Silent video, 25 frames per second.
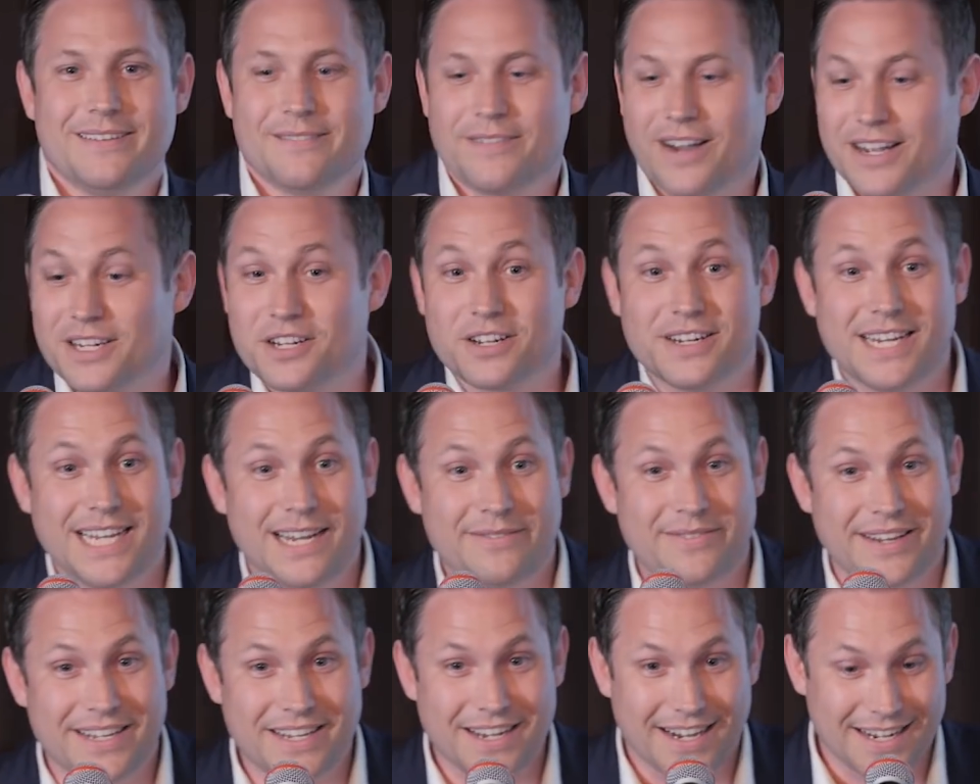Right, good
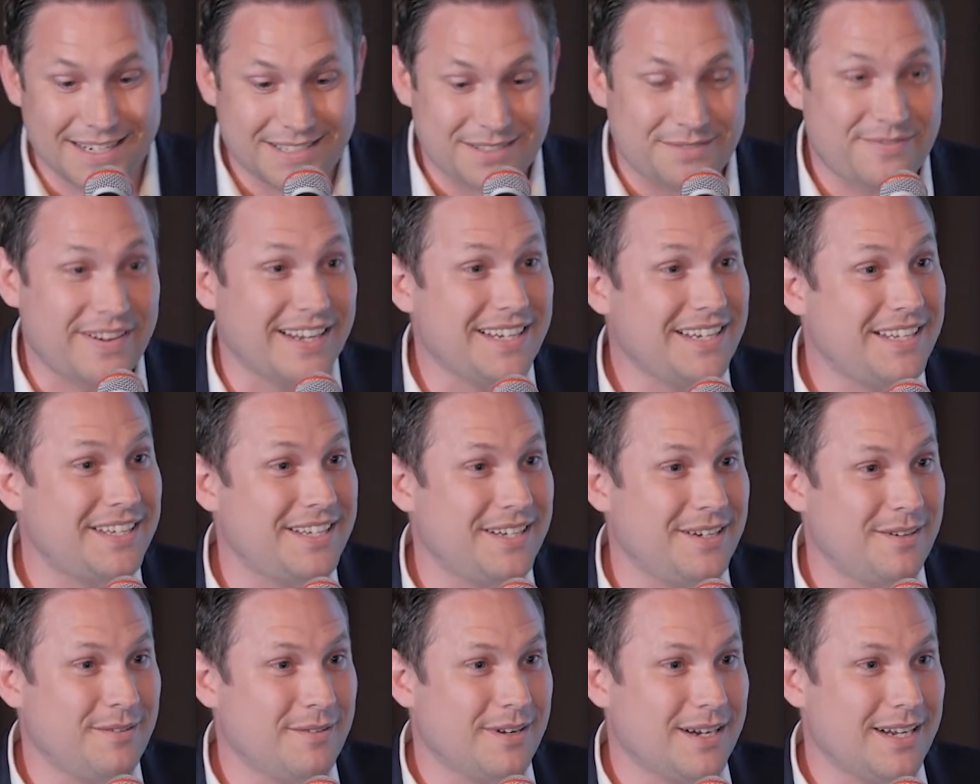evening, guys. Thank
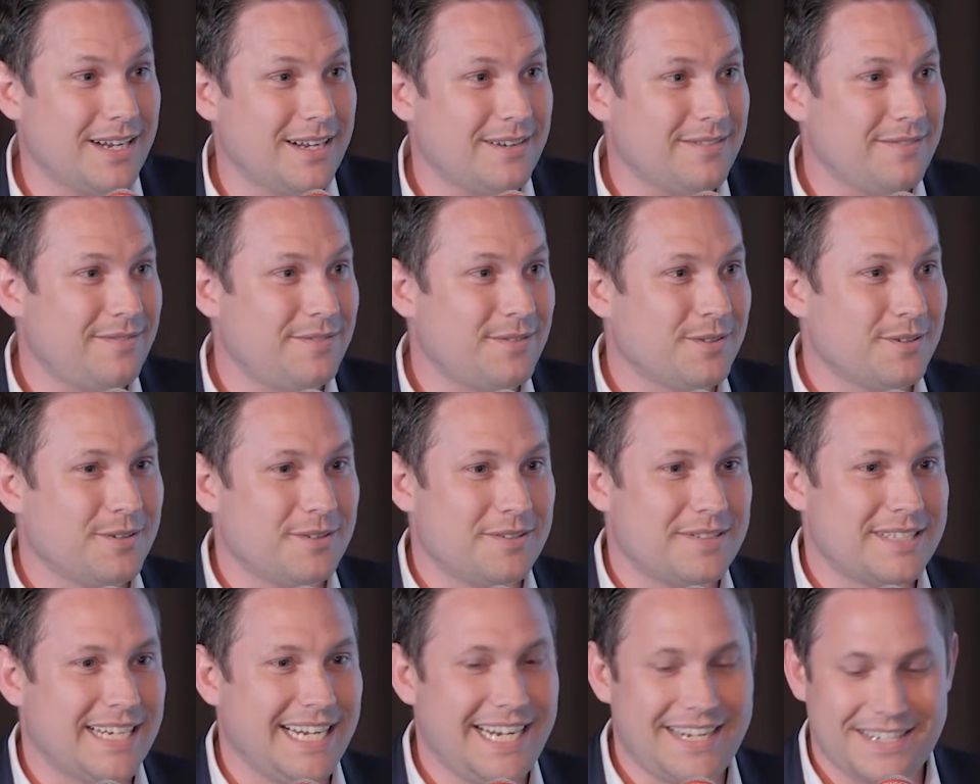you
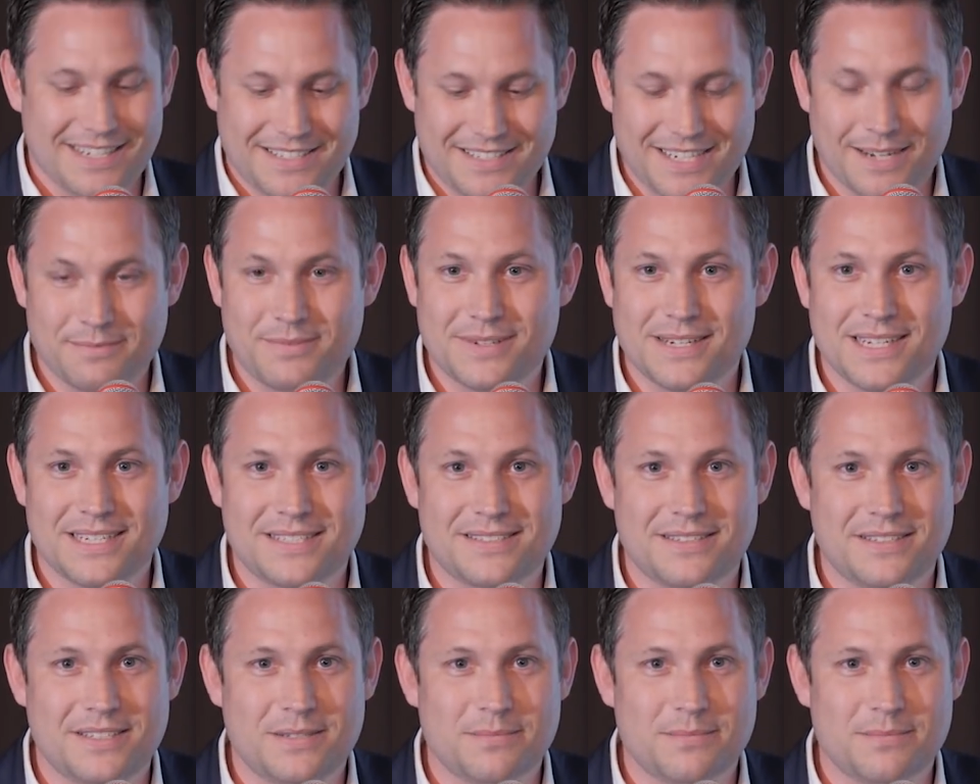for taking the time to listen